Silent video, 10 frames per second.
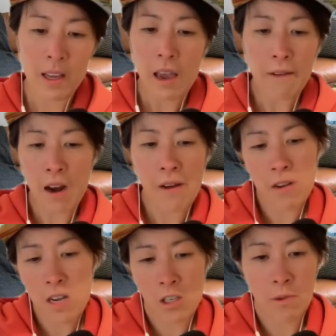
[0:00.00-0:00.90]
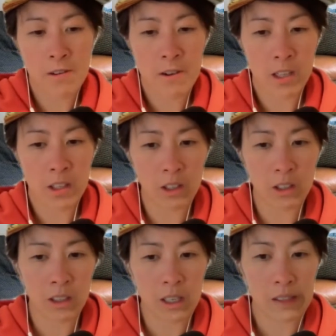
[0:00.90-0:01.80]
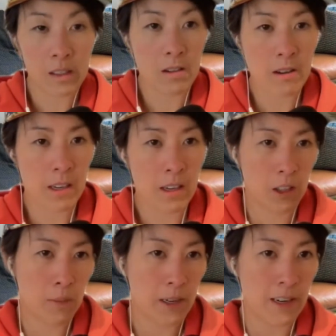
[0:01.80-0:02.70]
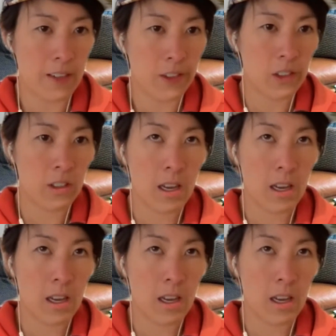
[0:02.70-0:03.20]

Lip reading: every experience is a learning experience.